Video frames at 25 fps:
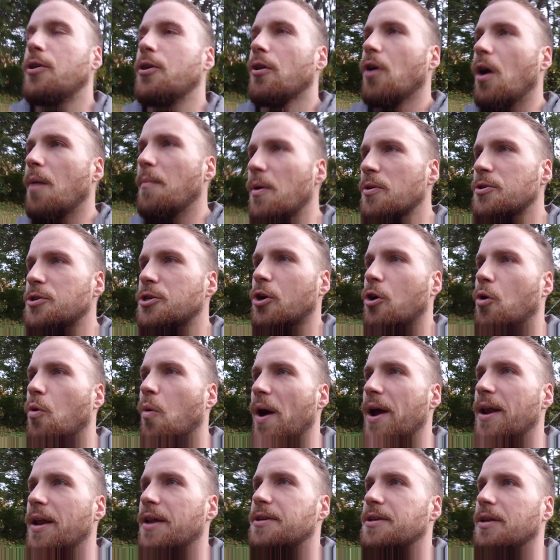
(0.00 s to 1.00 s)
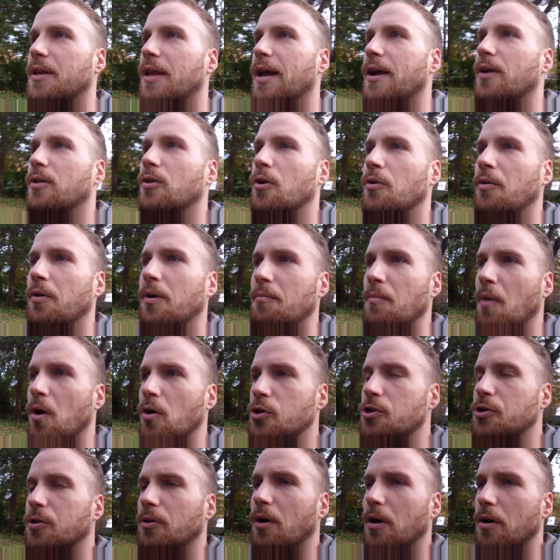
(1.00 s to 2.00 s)
you could almost equate it to like learning
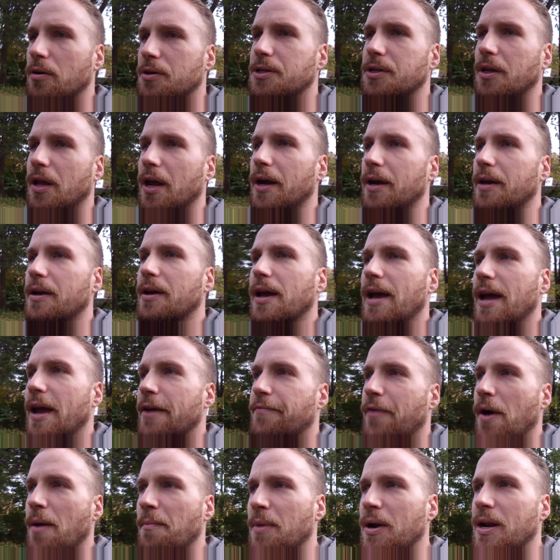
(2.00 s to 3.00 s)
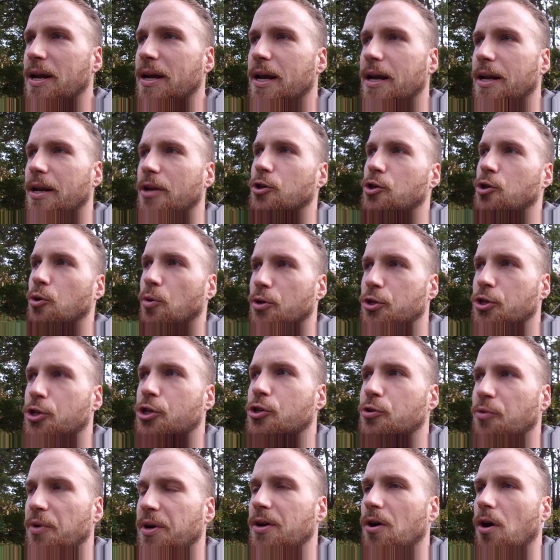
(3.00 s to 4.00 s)
martial arts. Like, if I'm going to get into a
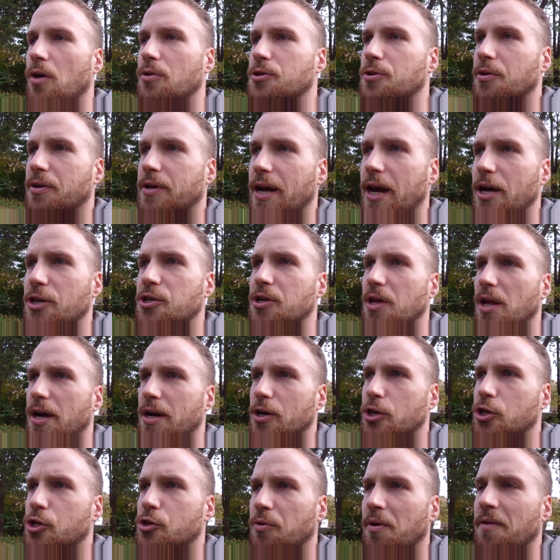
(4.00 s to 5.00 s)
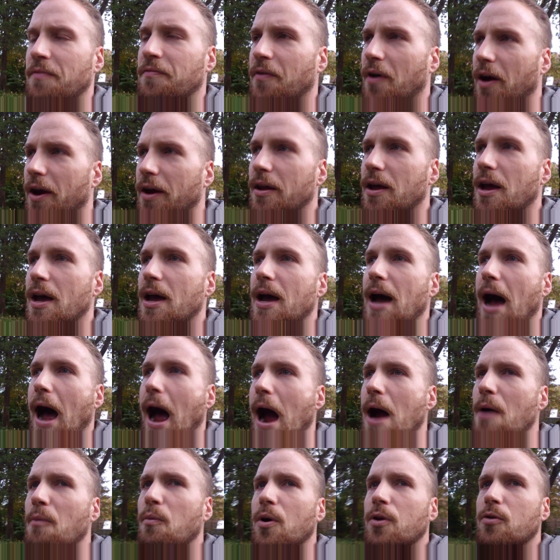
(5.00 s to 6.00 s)
street altercation, like a street fight,
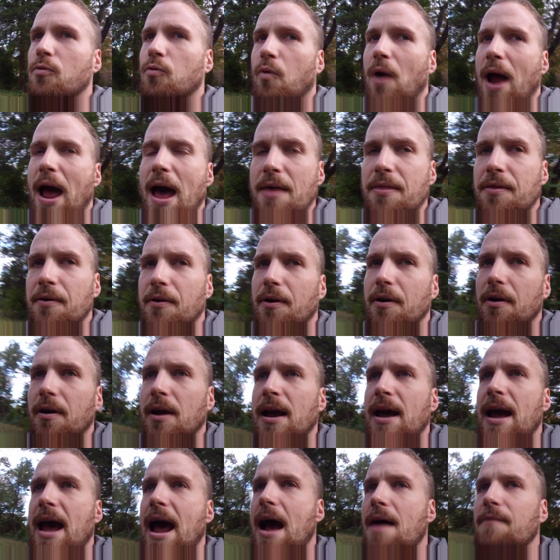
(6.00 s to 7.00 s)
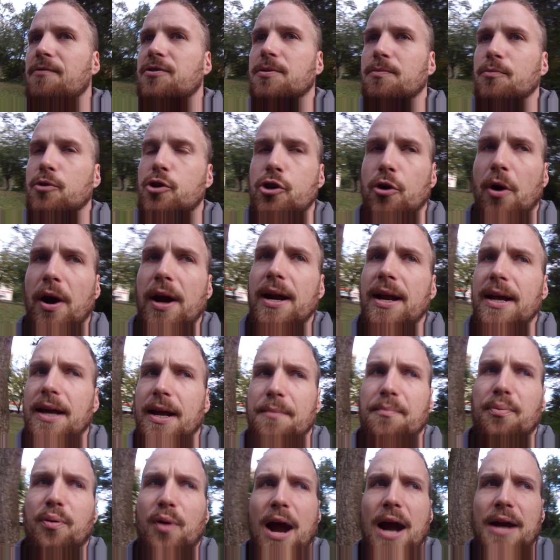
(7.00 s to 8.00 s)
I would rather have some training
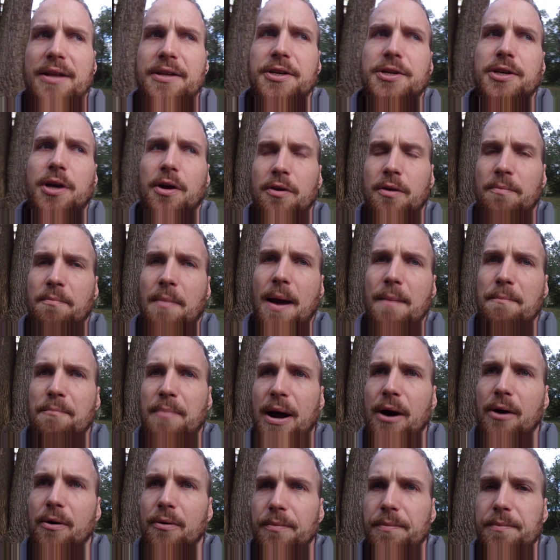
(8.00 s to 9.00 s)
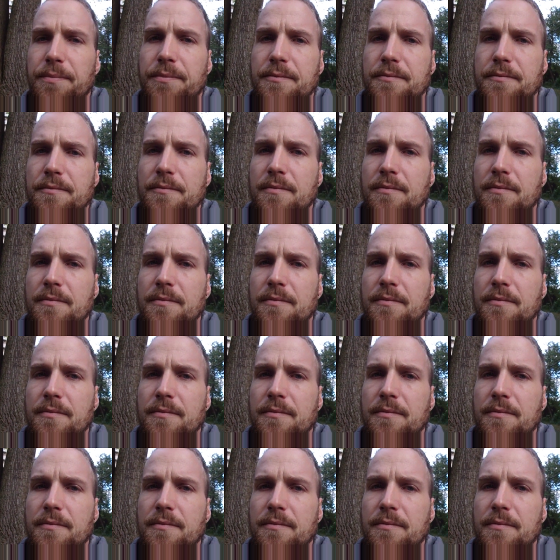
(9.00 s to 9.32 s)
and practice under my belt